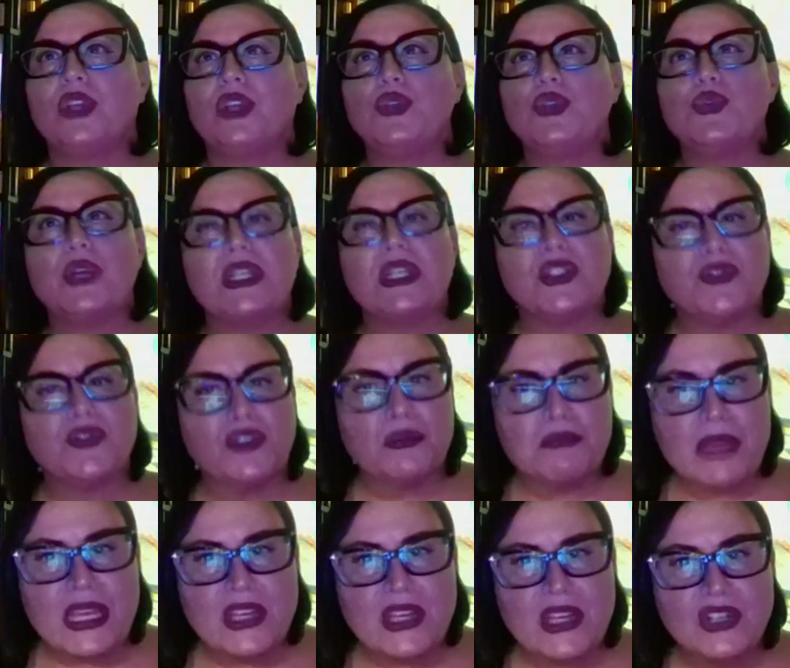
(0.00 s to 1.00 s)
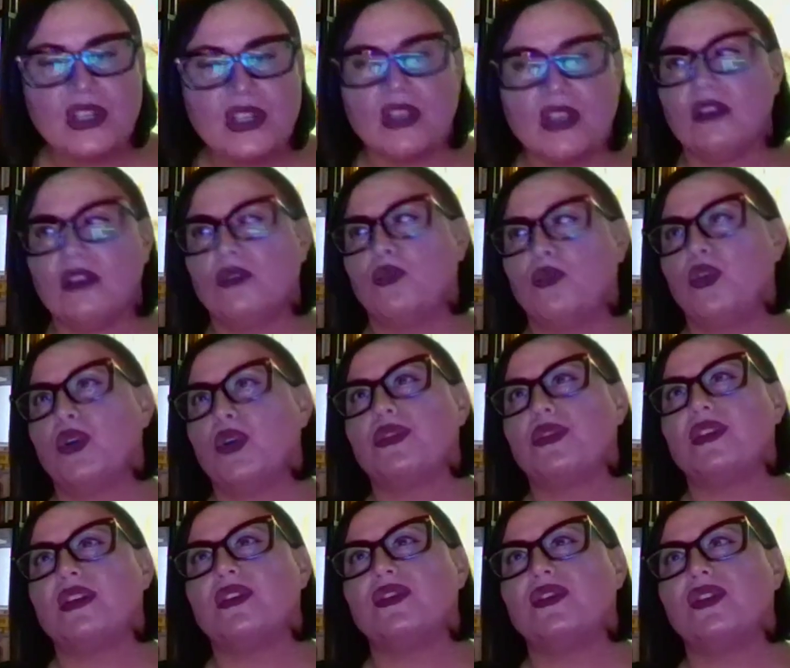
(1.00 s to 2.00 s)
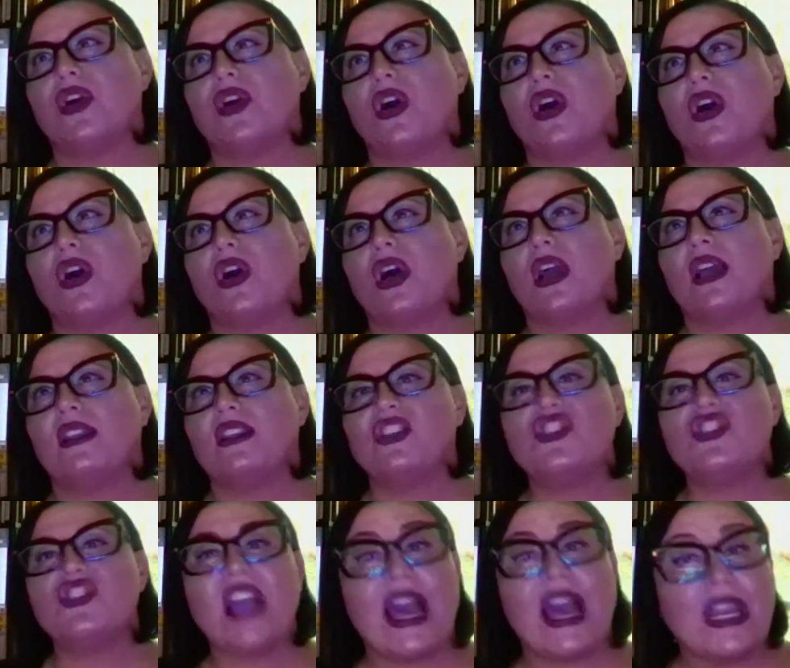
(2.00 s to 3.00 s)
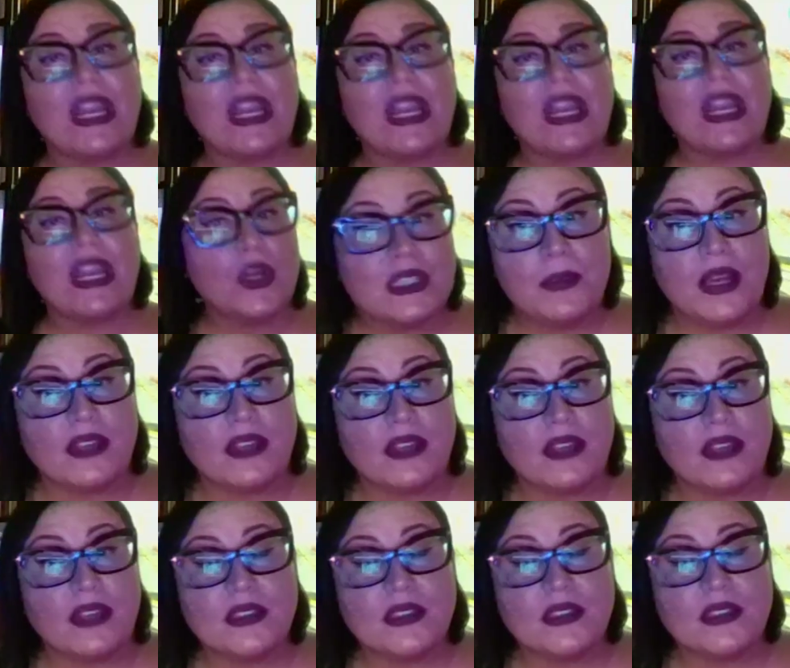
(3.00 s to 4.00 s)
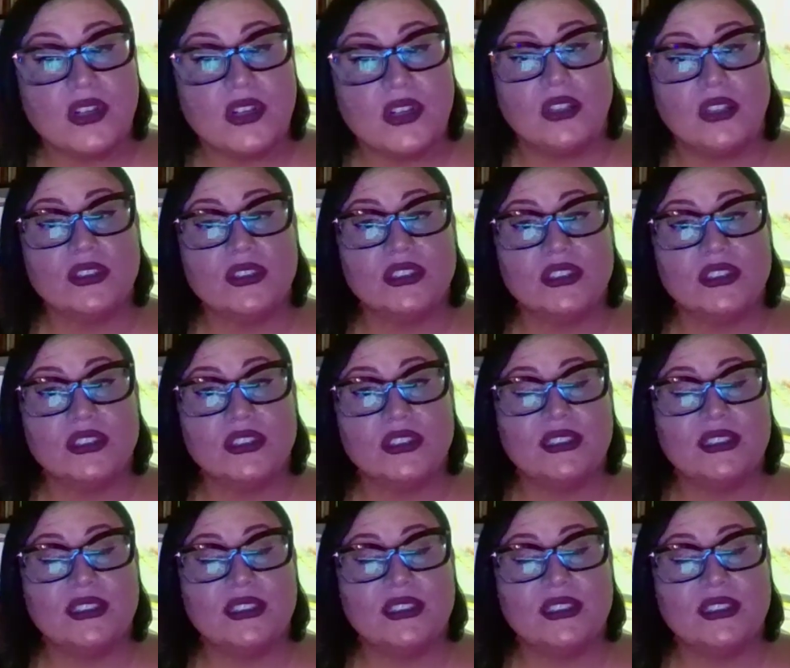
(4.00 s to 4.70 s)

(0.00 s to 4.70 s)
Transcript: transformation, work with us on the shadow aspect of ourselves and